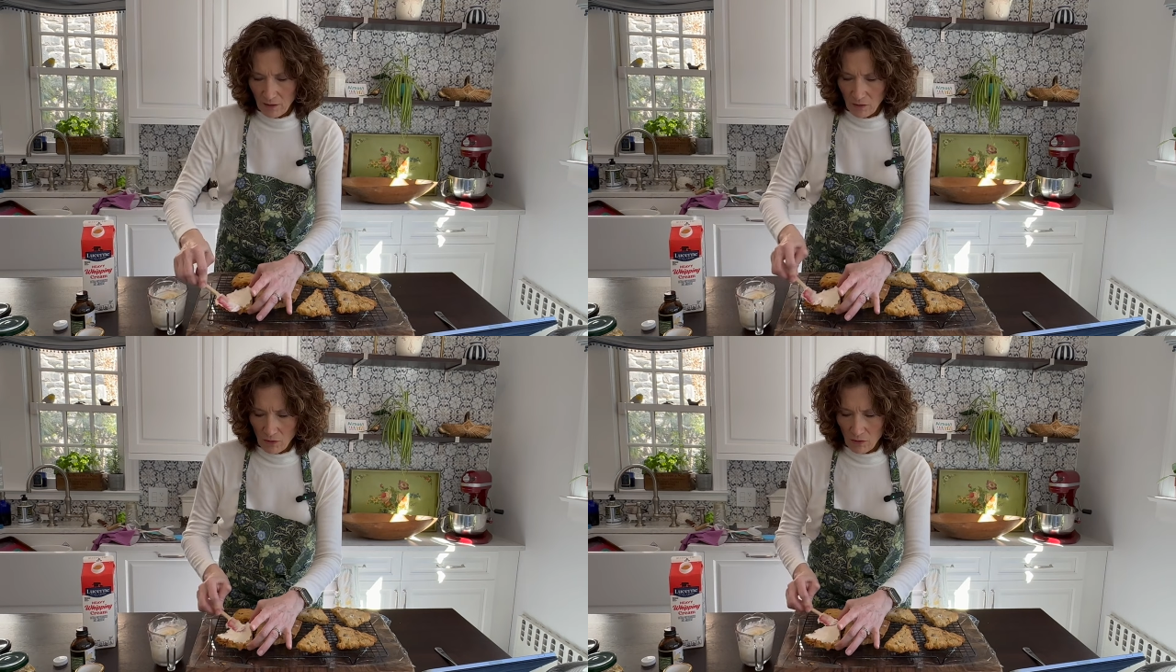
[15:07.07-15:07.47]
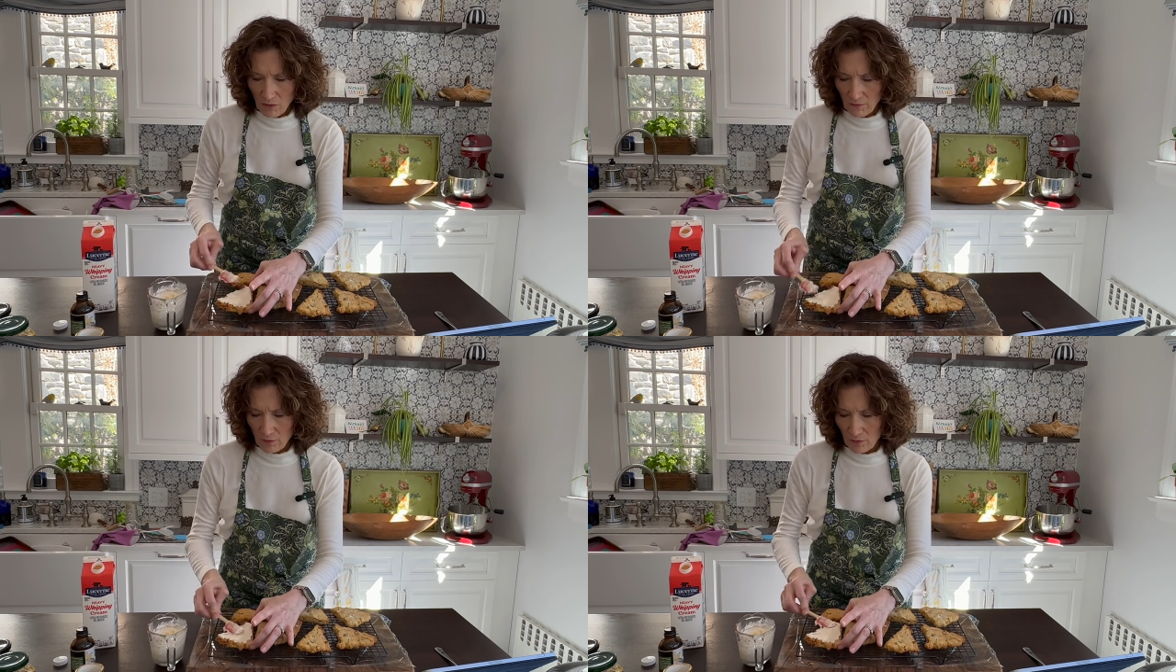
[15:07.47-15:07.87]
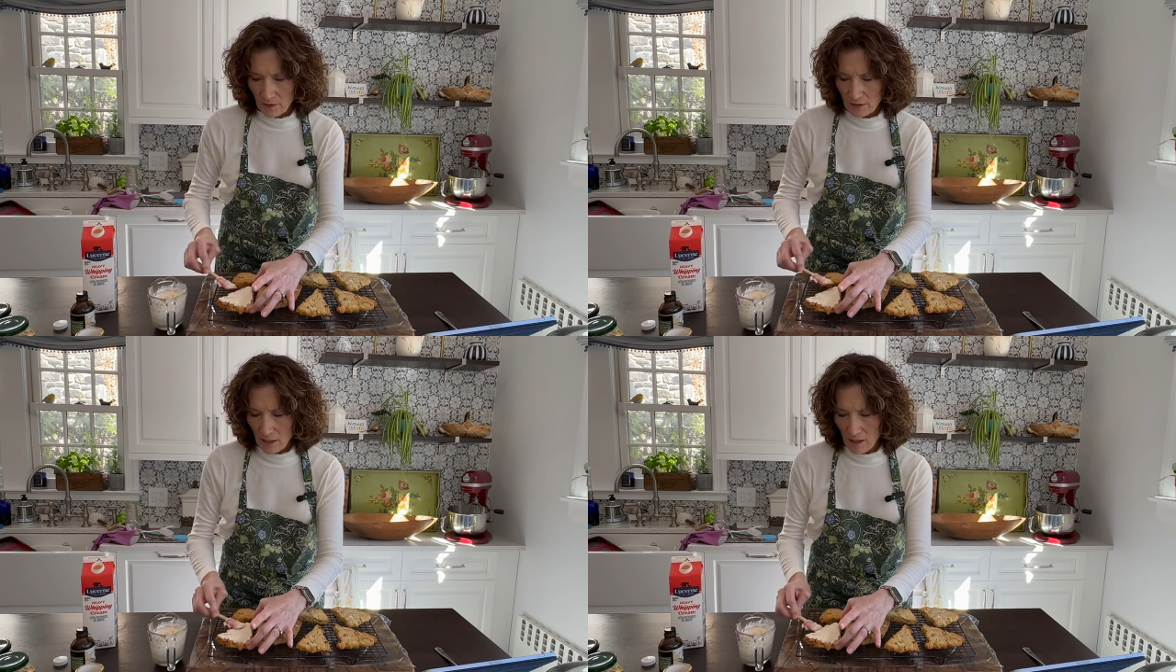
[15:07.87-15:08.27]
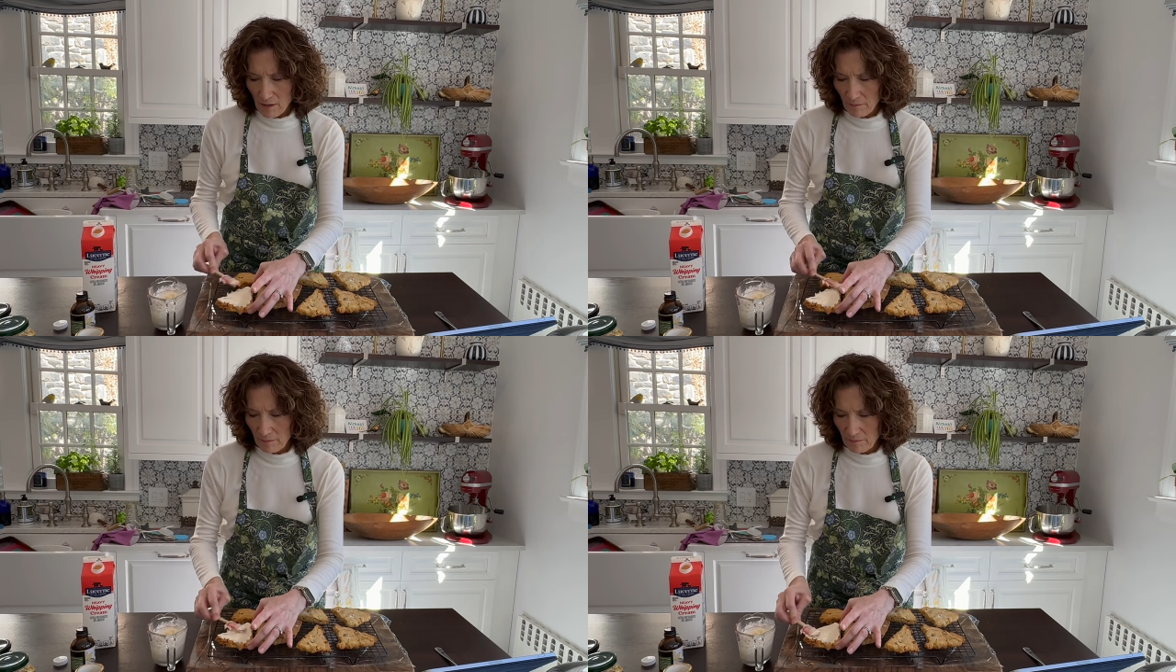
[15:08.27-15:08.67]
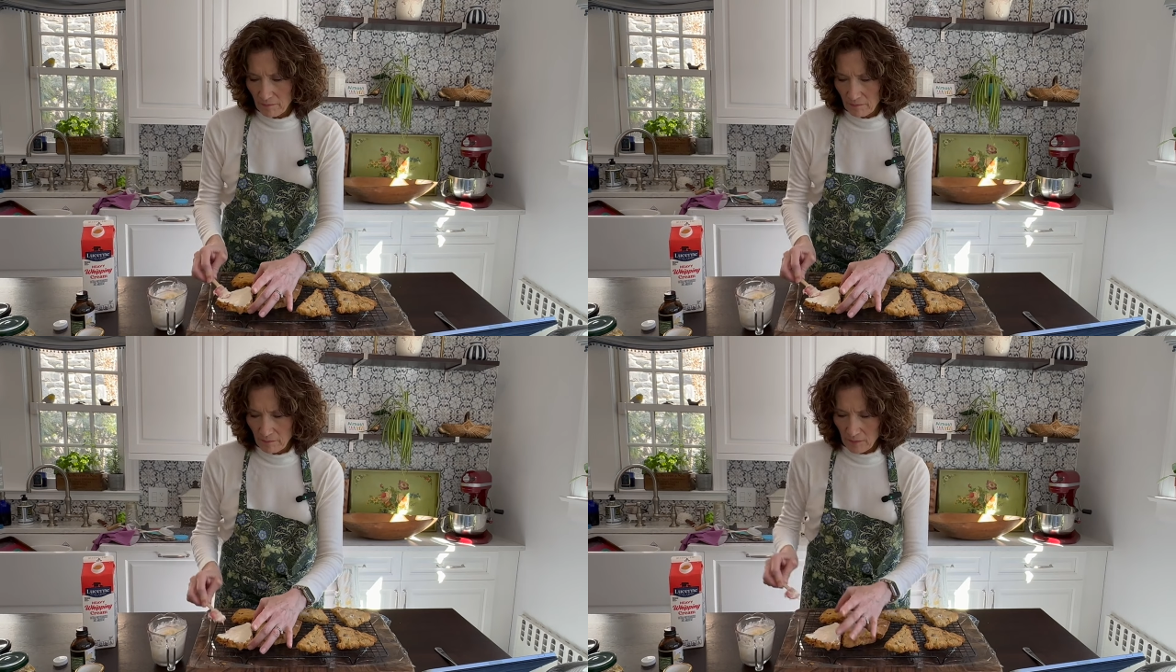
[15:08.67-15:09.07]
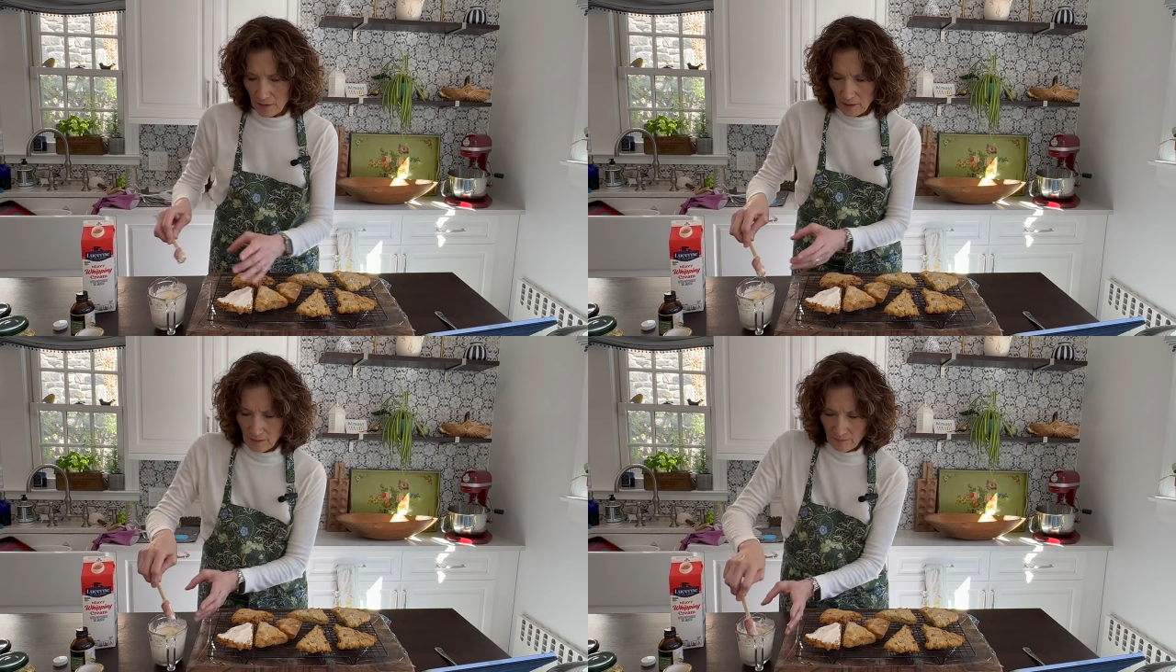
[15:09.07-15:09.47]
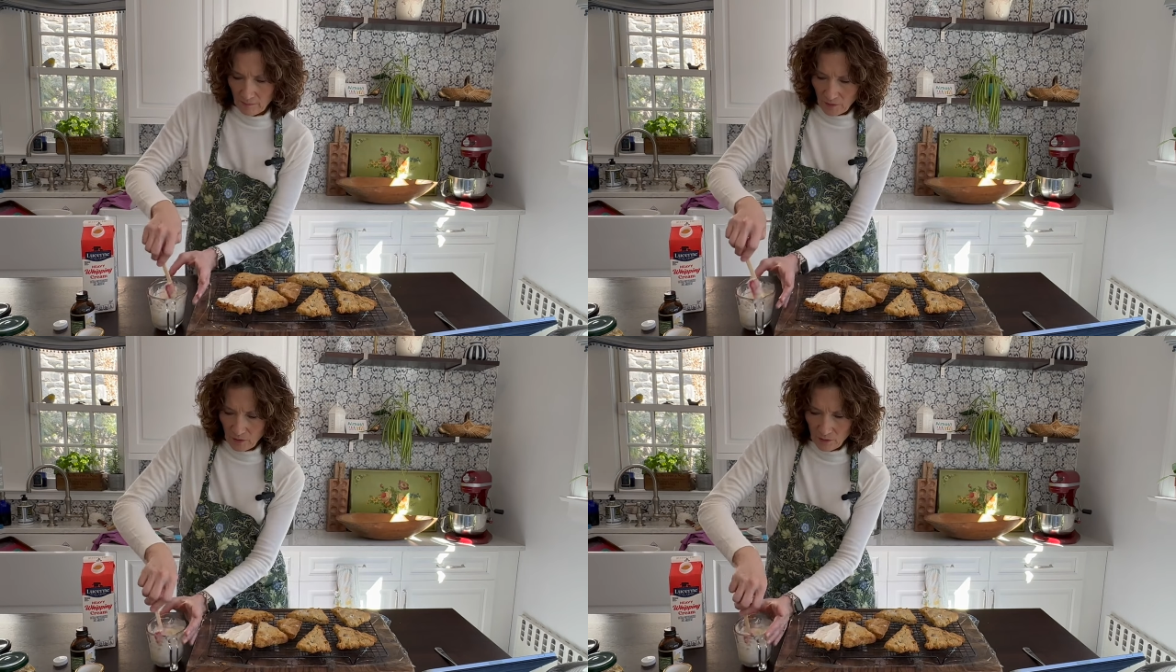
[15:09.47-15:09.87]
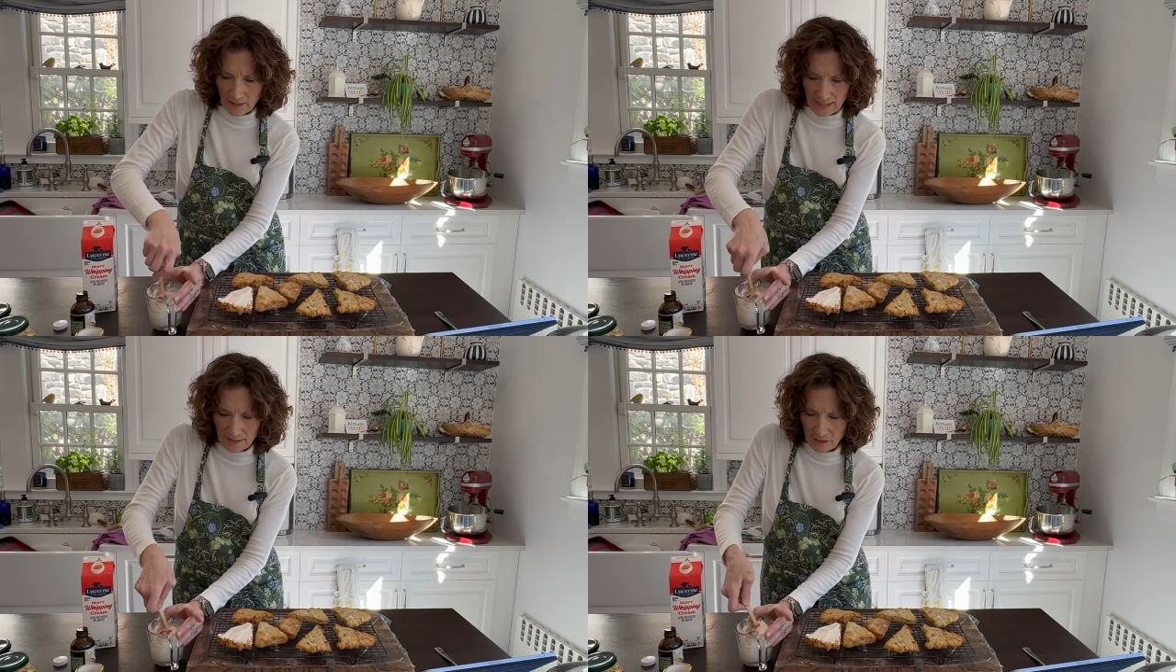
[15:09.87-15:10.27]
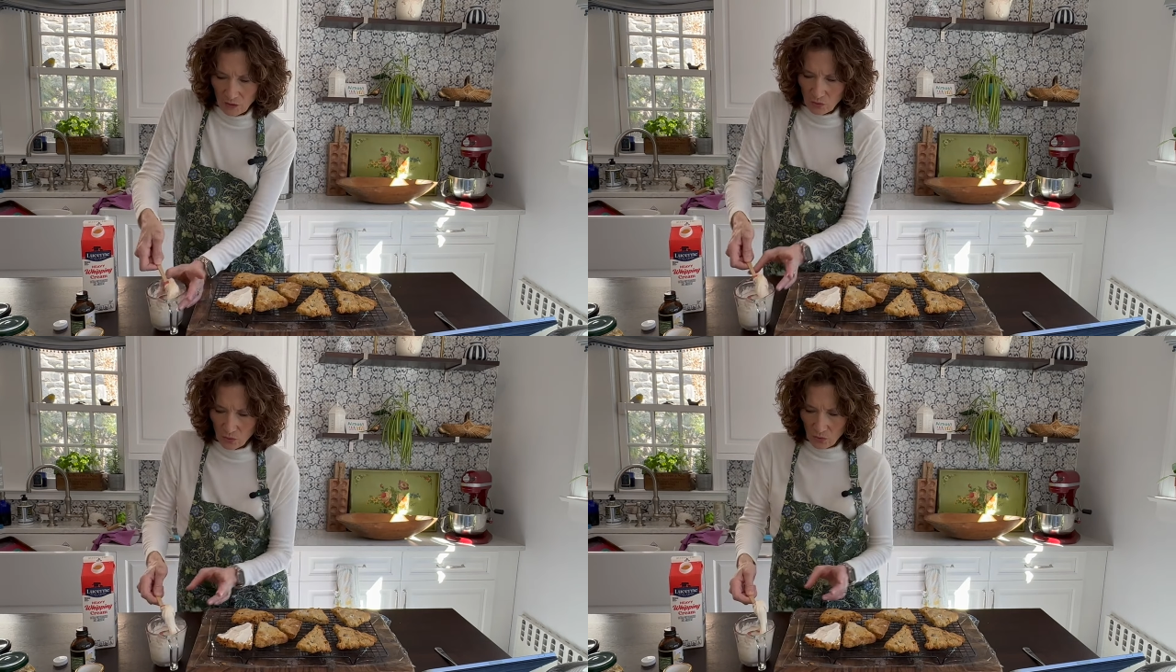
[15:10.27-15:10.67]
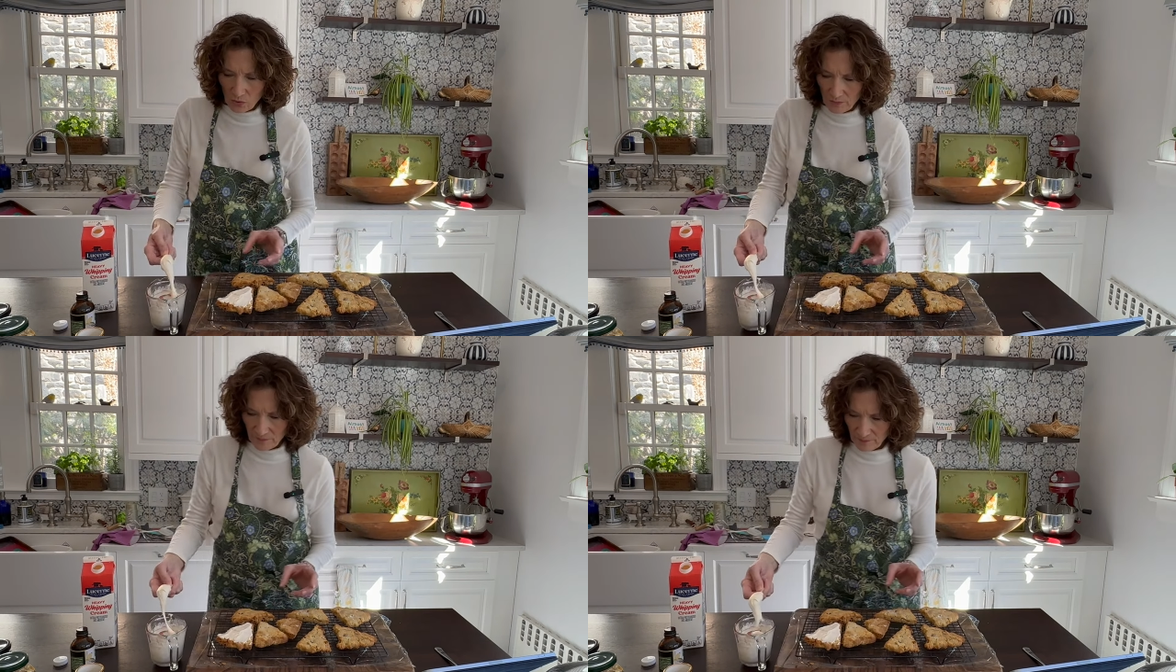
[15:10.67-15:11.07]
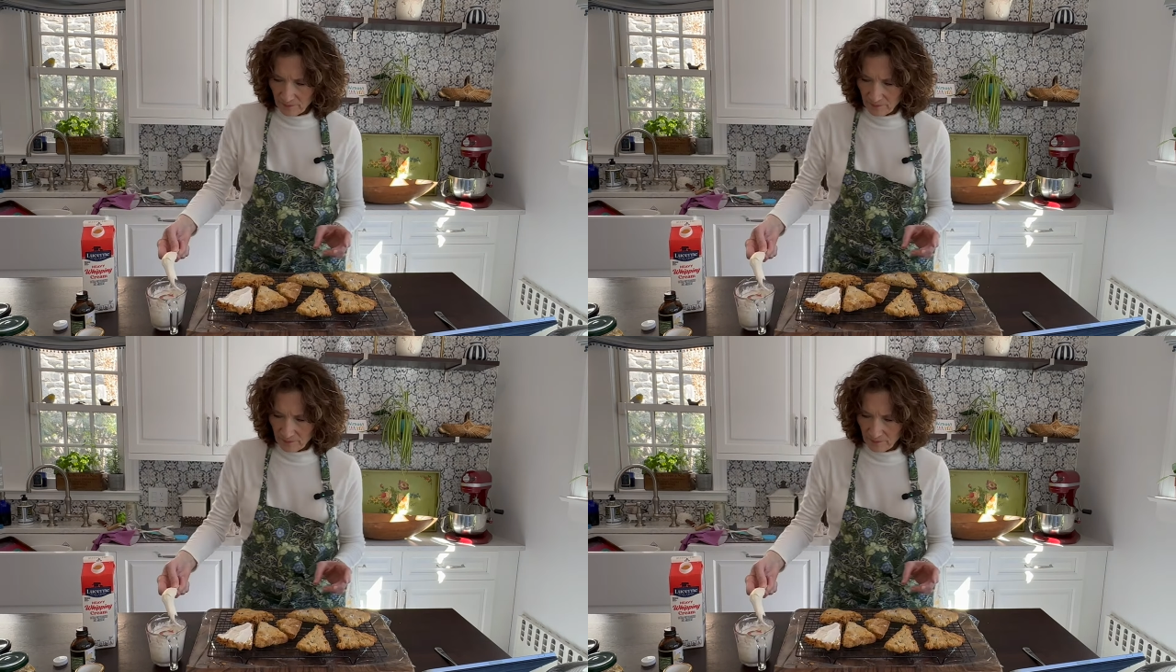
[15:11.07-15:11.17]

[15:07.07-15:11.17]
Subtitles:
over the top. They're nice and cool.